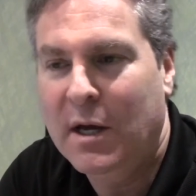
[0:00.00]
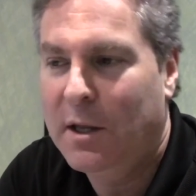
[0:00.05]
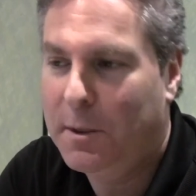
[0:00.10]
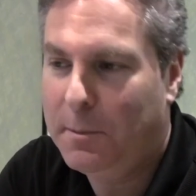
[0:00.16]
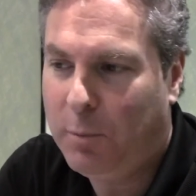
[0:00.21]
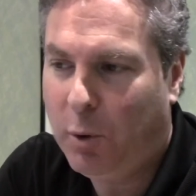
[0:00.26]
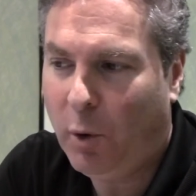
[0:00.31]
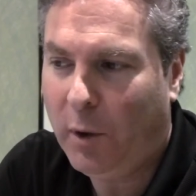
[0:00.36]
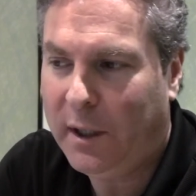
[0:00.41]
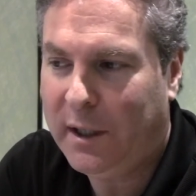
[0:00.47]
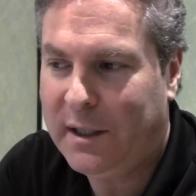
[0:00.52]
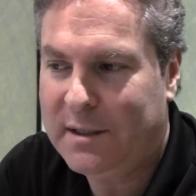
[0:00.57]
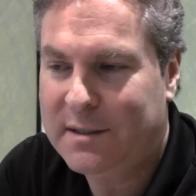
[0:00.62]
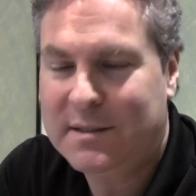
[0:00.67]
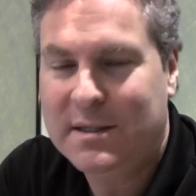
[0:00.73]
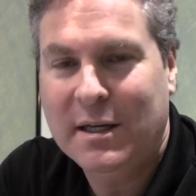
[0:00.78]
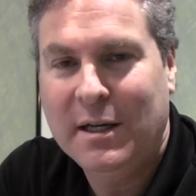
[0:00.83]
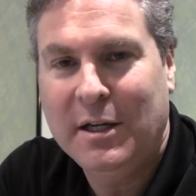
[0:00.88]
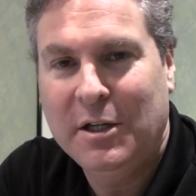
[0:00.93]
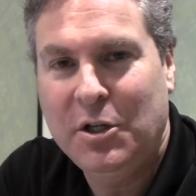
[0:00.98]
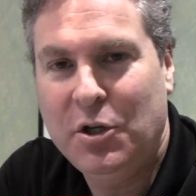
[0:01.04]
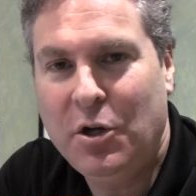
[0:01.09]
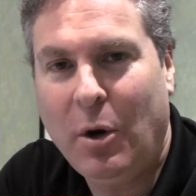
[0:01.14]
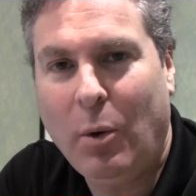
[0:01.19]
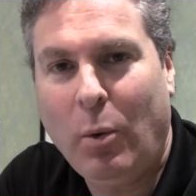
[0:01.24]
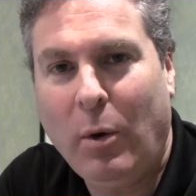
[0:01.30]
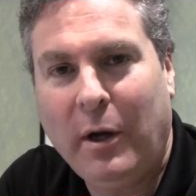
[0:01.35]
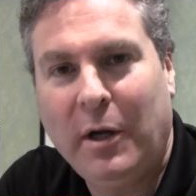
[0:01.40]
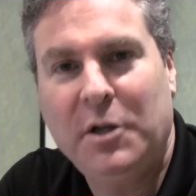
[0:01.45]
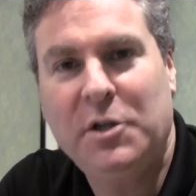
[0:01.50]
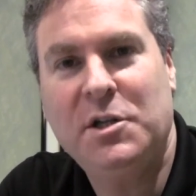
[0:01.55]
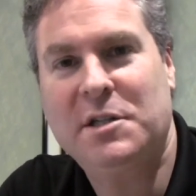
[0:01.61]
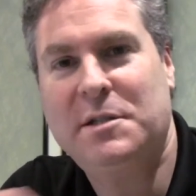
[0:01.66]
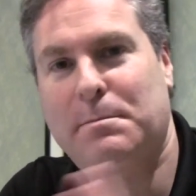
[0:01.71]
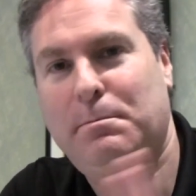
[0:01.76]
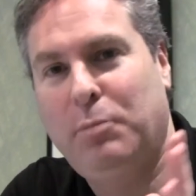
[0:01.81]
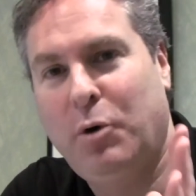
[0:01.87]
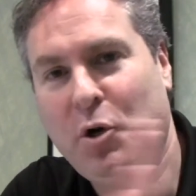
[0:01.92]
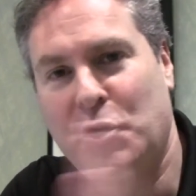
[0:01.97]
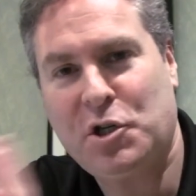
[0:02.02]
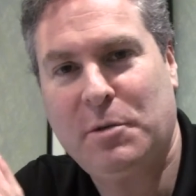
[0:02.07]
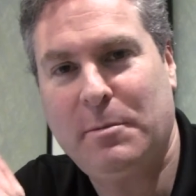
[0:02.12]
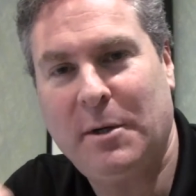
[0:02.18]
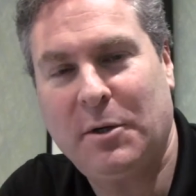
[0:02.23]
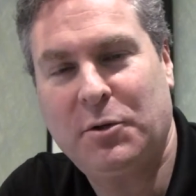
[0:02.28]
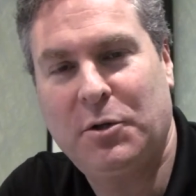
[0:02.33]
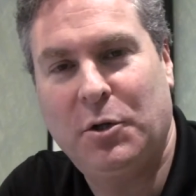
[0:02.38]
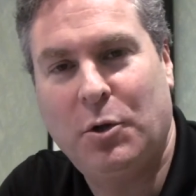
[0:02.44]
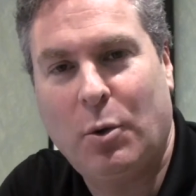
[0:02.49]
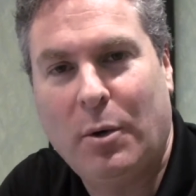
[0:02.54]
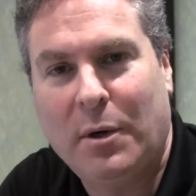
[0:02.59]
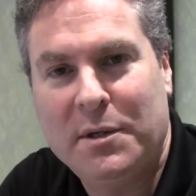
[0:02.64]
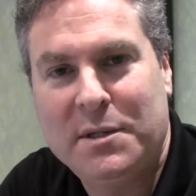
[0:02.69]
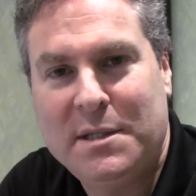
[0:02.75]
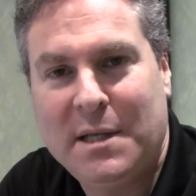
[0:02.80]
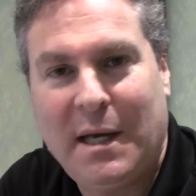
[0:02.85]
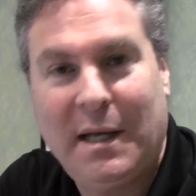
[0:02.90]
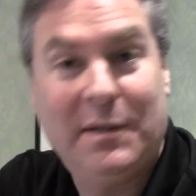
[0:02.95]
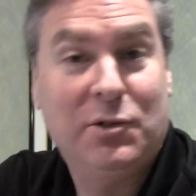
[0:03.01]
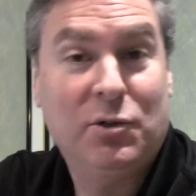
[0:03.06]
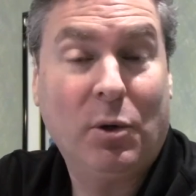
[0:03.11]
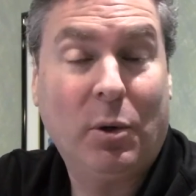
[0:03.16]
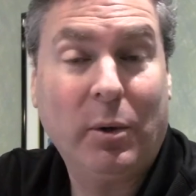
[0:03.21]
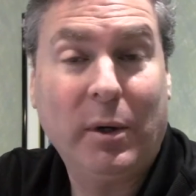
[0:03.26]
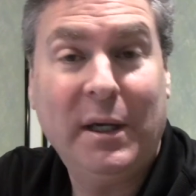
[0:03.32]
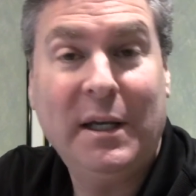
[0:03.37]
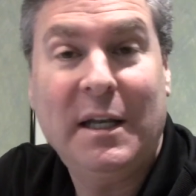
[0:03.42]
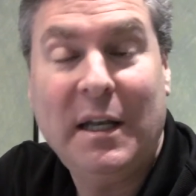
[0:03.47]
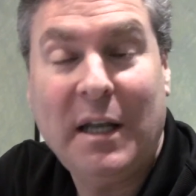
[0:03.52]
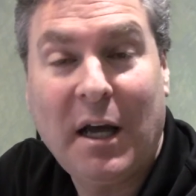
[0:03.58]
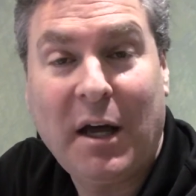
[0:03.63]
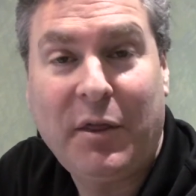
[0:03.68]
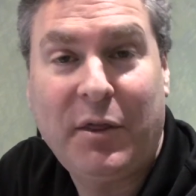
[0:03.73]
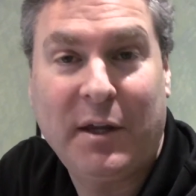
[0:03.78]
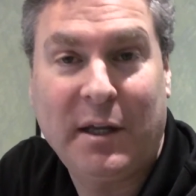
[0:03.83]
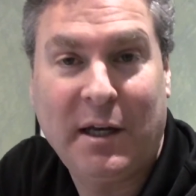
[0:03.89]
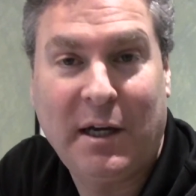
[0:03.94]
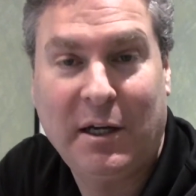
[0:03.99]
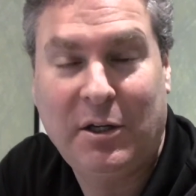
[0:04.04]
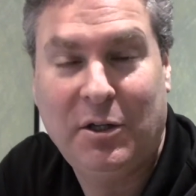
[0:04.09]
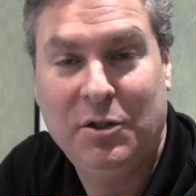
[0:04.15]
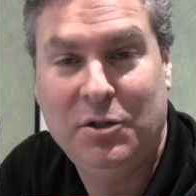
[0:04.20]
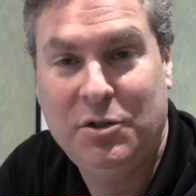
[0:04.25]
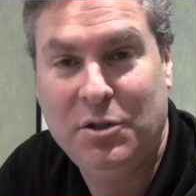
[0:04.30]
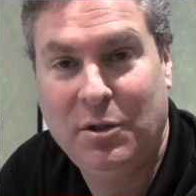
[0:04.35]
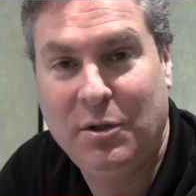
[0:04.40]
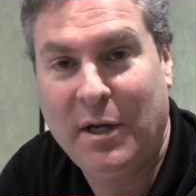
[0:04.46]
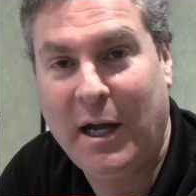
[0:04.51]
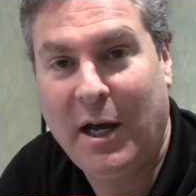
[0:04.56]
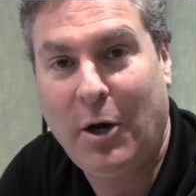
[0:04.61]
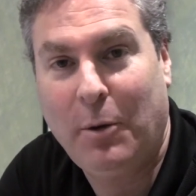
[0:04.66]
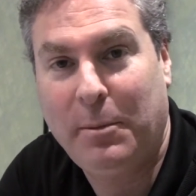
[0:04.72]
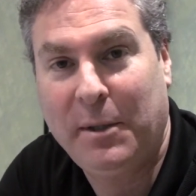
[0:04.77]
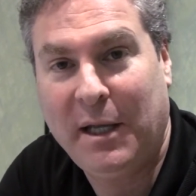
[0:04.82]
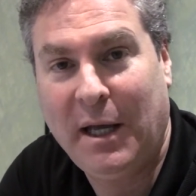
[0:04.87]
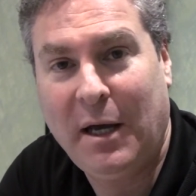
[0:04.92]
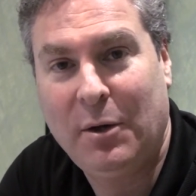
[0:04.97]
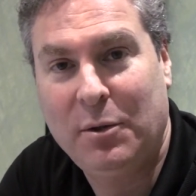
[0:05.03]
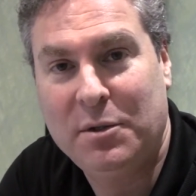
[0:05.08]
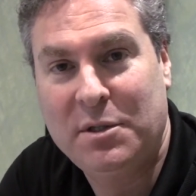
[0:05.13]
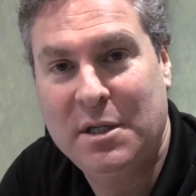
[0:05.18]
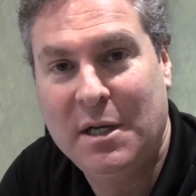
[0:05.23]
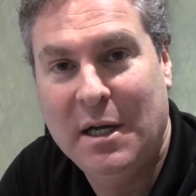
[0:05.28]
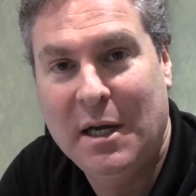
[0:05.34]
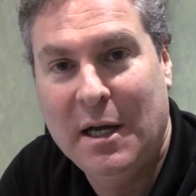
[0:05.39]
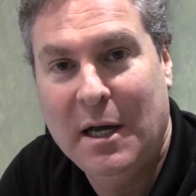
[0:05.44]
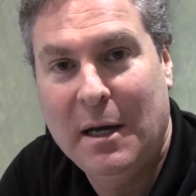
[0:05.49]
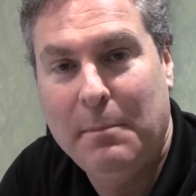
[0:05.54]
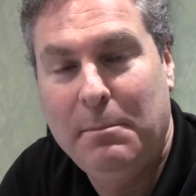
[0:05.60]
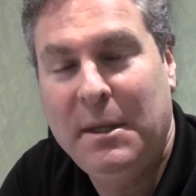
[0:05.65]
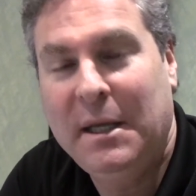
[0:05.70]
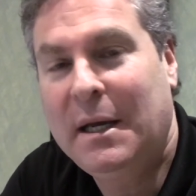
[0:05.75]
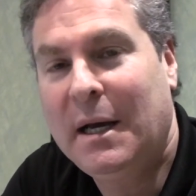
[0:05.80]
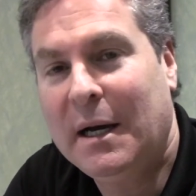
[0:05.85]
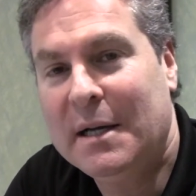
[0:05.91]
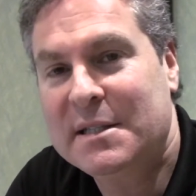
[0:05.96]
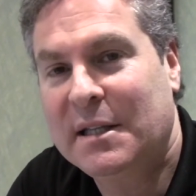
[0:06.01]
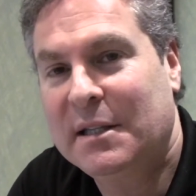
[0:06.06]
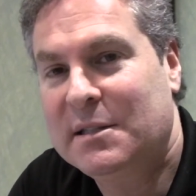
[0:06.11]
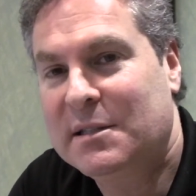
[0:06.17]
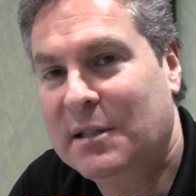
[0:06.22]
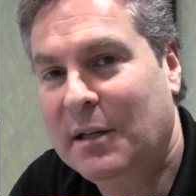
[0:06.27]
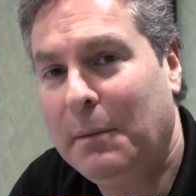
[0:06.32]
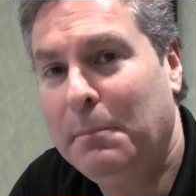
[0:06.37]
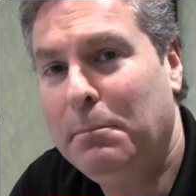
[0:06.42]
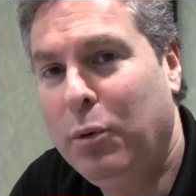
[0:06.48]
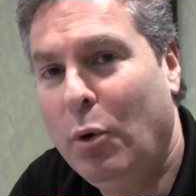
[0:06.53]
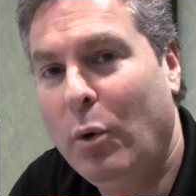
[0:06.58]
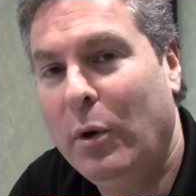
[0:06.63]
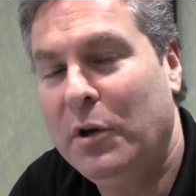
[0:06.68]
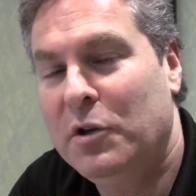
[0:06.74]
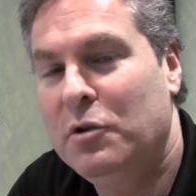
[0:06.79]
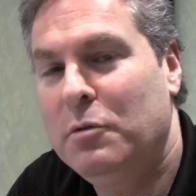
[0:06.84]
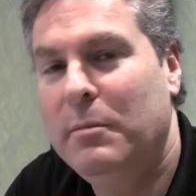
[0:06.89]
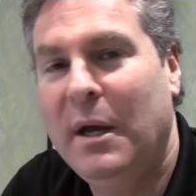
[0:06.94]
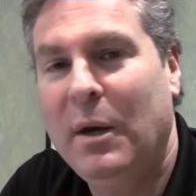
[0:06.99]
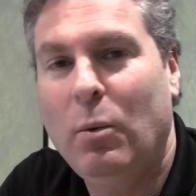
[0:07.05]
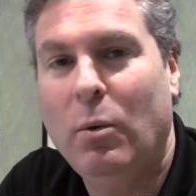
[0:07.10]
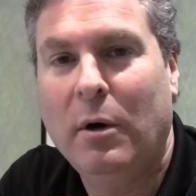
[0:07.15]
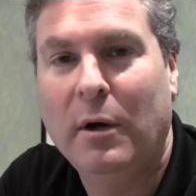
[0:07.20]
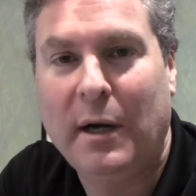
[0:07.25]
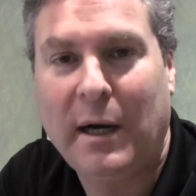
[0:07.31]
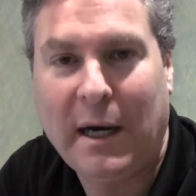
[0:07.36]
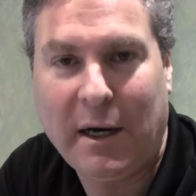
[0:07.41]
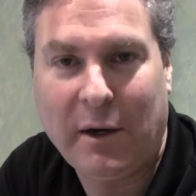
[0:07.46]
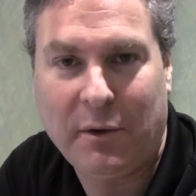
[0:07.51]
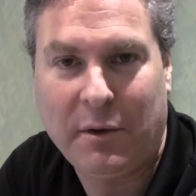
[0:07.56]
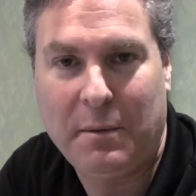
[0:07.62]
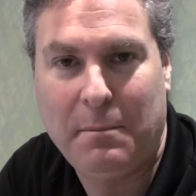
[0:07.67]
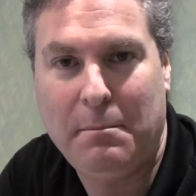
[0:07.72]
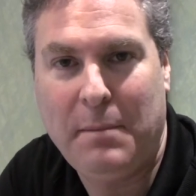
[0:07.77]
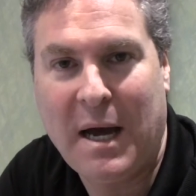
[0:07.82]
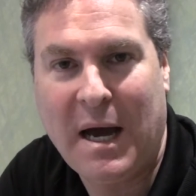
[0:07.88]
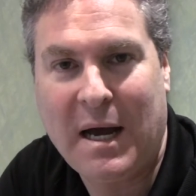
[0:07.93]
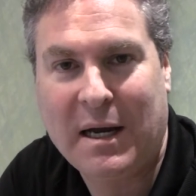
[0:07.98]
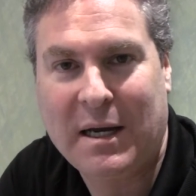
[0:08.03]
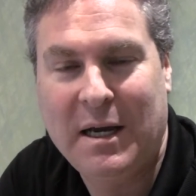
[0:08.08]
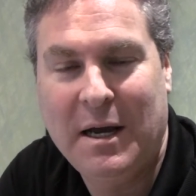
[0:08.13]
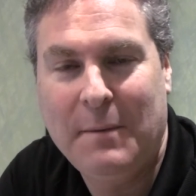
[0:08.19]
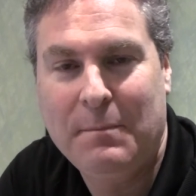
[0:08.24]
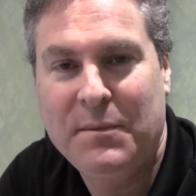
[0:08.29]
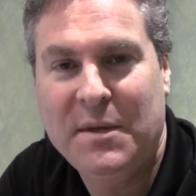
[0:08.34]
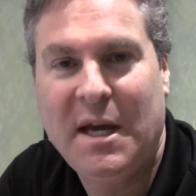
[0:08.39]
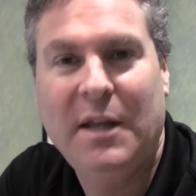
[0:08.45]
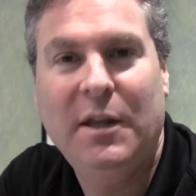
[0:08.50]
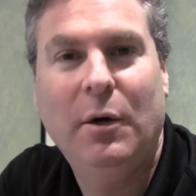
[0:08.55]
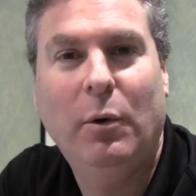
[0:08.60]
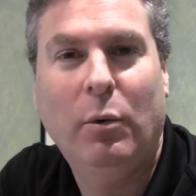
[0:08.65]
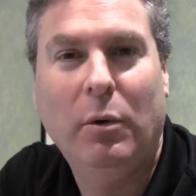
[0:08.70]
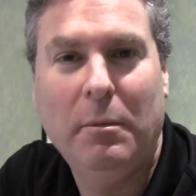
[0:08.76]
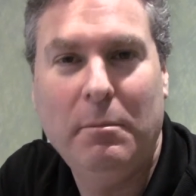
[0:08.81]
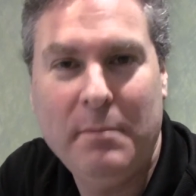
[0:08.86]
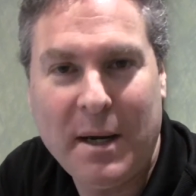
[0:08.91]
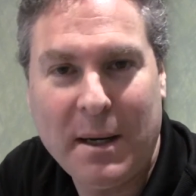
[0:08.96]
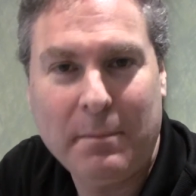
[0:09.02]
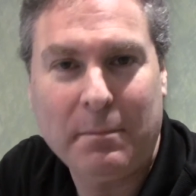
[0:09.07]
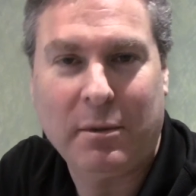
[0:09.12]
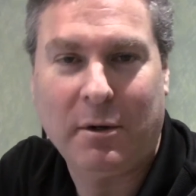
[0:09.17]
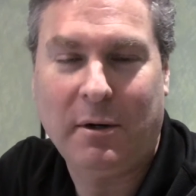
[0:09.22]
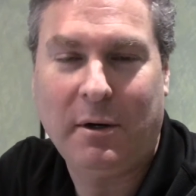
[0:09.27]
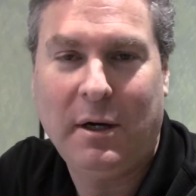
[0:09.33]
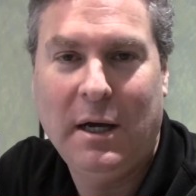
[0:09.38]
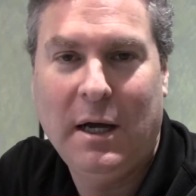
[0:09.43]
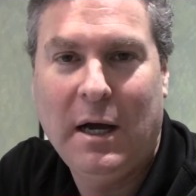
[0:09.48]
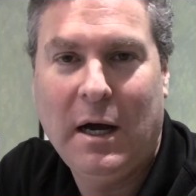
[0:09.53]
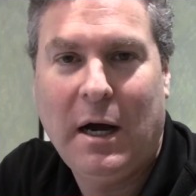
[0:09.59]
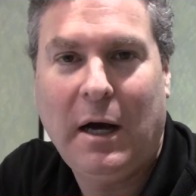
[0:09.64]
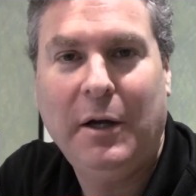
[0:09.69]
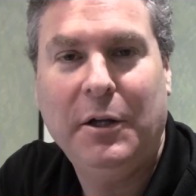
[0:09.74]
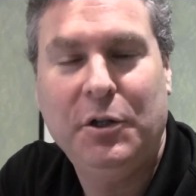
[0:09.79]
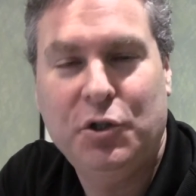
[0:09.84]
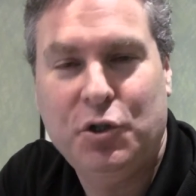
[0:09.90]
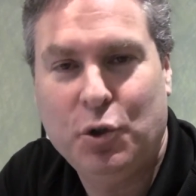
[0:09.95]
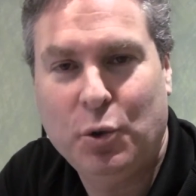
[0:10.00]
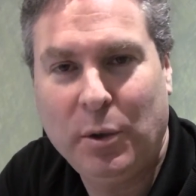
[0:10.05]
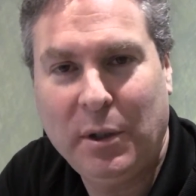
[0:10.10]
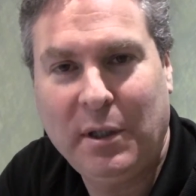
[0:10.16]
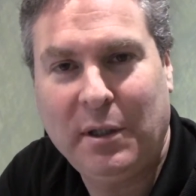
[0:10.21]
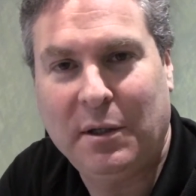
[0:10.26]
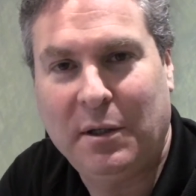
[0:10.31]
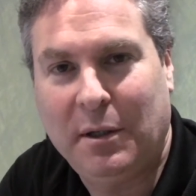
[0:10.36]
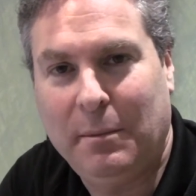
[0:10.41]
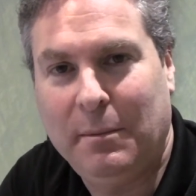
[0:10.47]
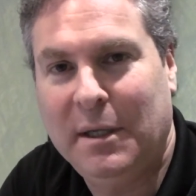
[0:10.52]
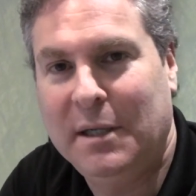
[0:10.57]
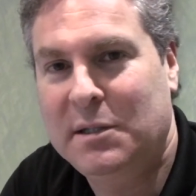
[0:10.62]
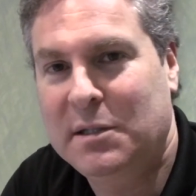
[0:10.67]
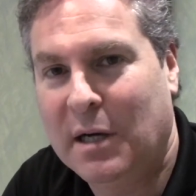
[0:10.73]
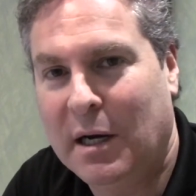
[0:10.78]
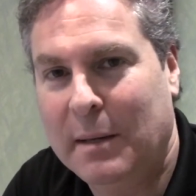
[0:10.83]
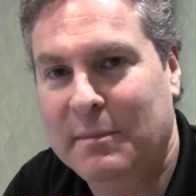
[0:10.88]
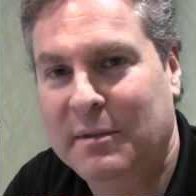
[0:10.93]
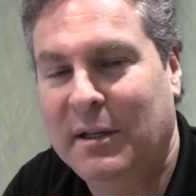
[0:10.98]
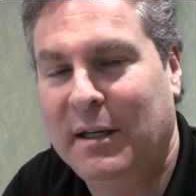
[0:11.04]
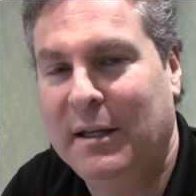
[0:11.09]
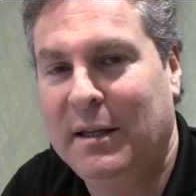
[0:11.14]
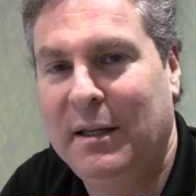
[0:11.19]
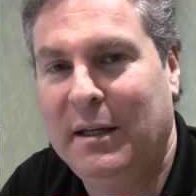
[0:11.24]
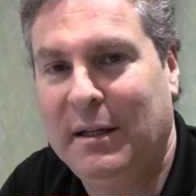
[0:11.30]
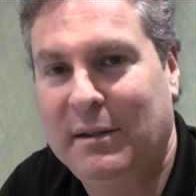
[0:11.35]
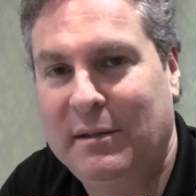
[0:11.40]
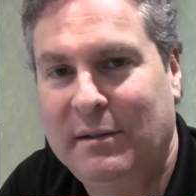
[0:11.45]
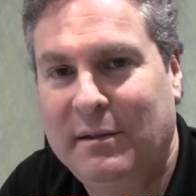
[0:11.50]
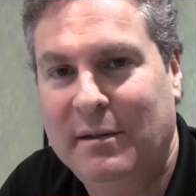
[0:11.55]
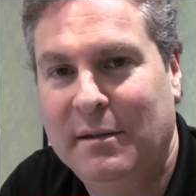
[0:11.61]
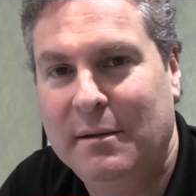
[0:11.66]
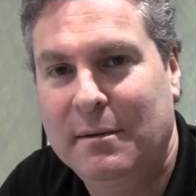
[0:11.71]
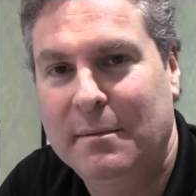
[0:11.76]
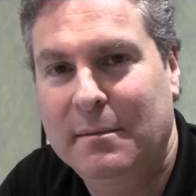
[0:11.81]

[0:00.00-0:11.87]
The point is, you don't want to just push them out the door and say, sorry, nothing I could do to help you out, because at some point you may want to hire them back, and they'll remember how you treated them at times like this.